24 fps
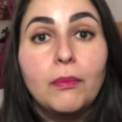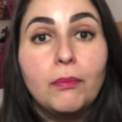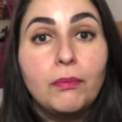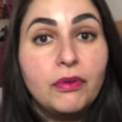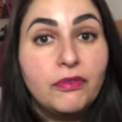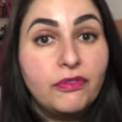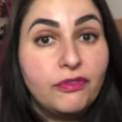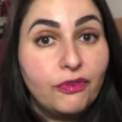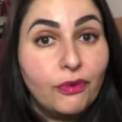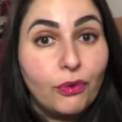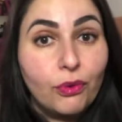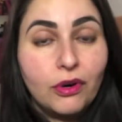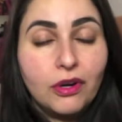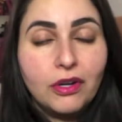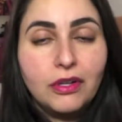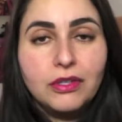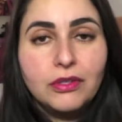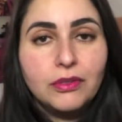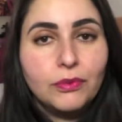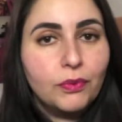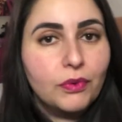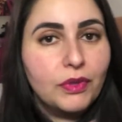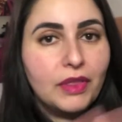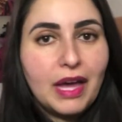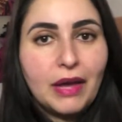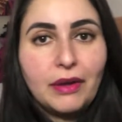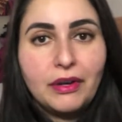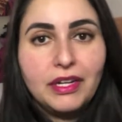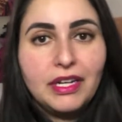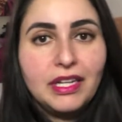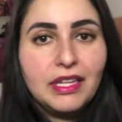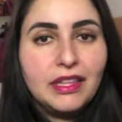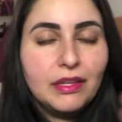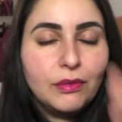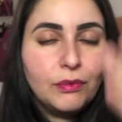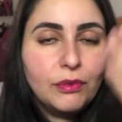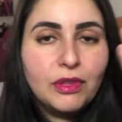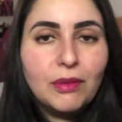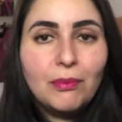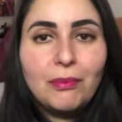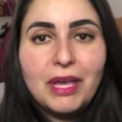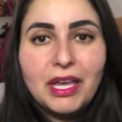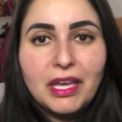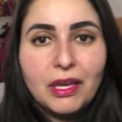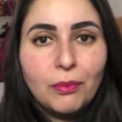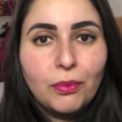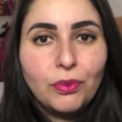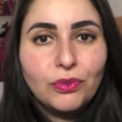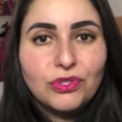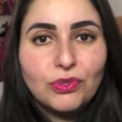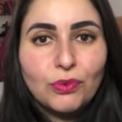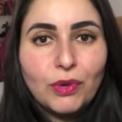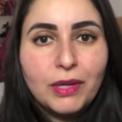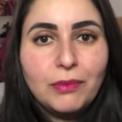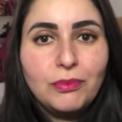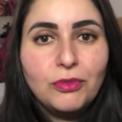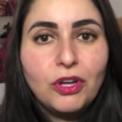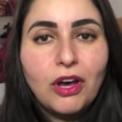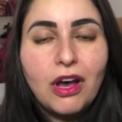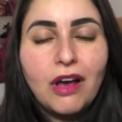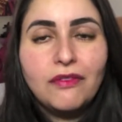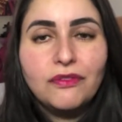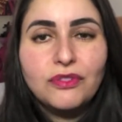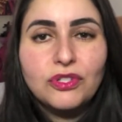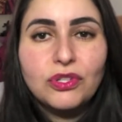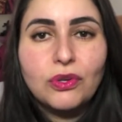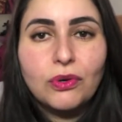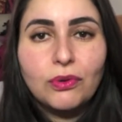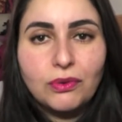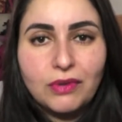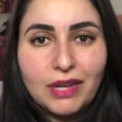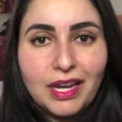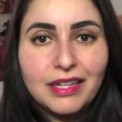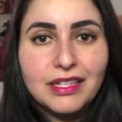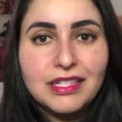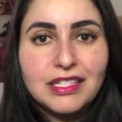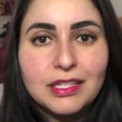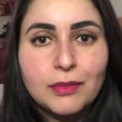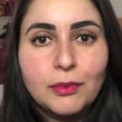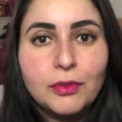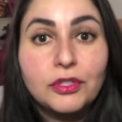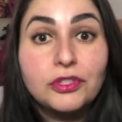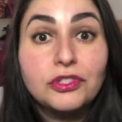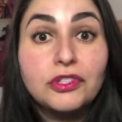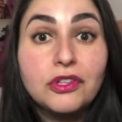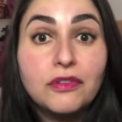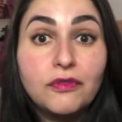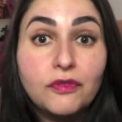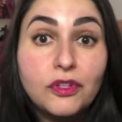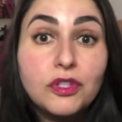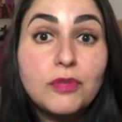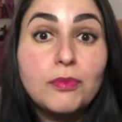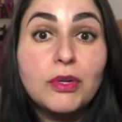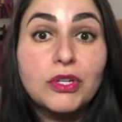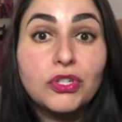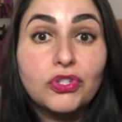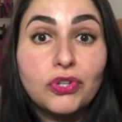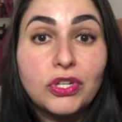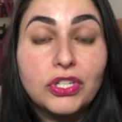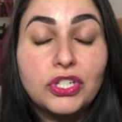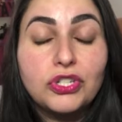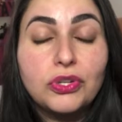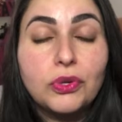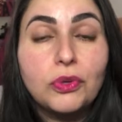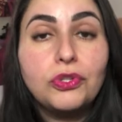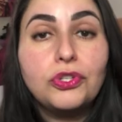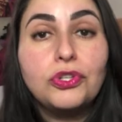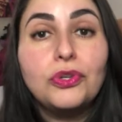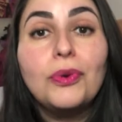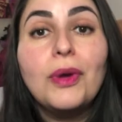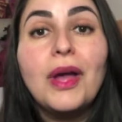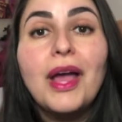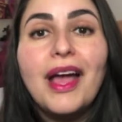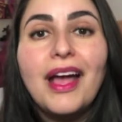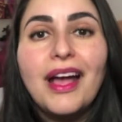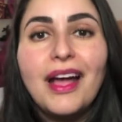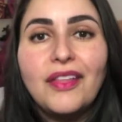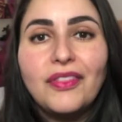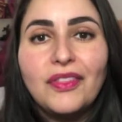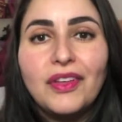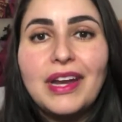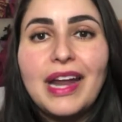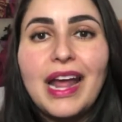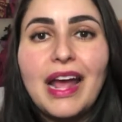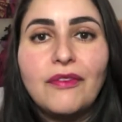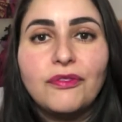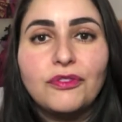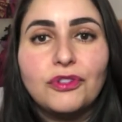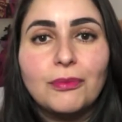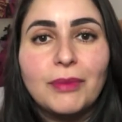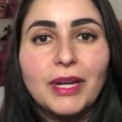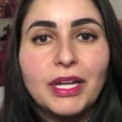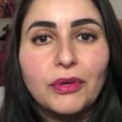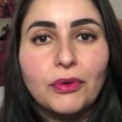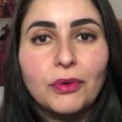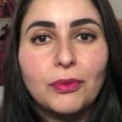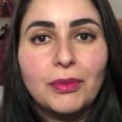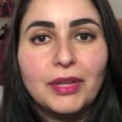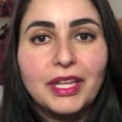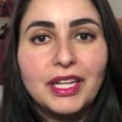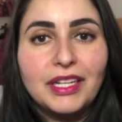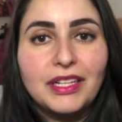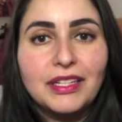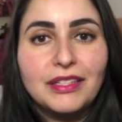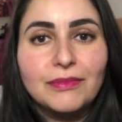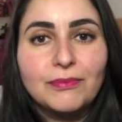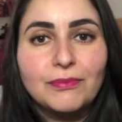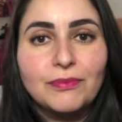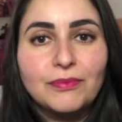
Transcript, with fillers: before, without anything, when the makeup was wiped off. So kind of similar to the first picture I showed you, and then after microblading.